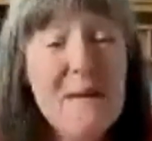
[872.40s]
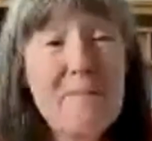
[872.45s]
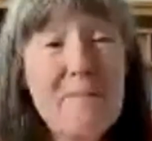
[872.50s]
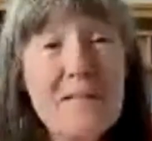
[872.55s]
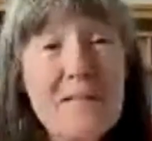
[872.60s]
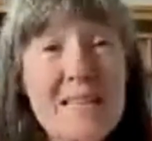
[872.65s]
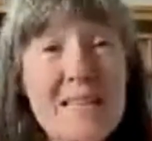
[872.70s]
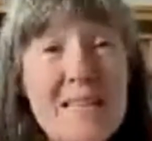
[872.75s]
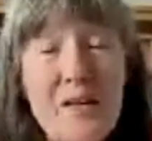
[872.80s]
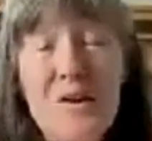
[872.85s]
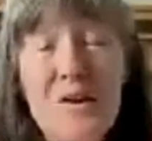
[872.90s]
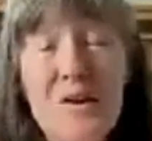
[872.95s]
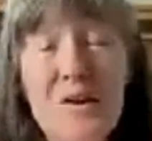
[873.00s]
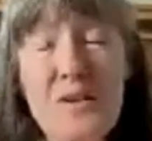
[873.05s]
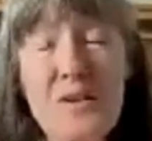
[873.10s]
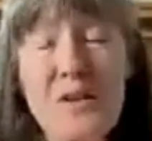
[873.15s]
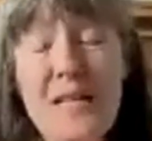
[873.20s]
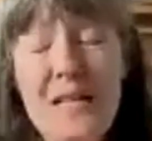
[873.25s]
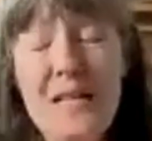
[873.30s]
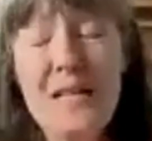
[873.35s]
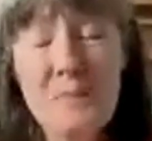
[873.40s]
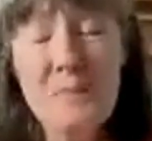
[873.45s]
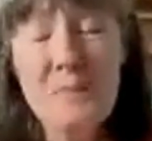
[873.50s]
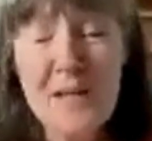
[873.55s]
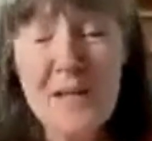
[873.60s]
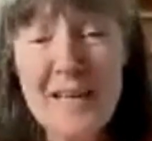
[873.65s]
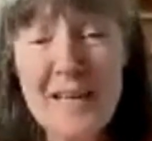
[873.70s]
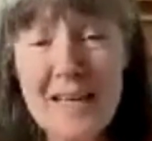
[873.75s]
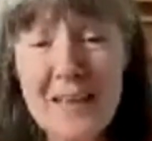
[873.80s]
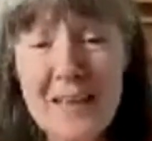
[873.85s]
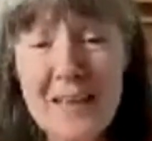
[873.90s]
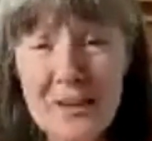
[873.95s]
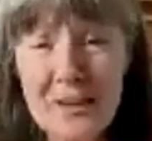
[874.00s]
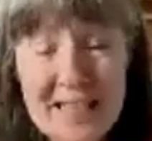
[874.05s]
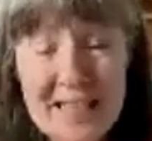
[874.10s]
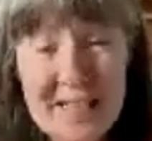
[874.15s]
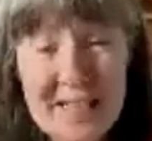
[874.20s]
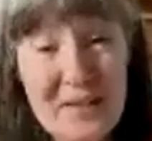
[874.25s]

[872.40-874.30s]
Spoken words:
People said, no, you need more color.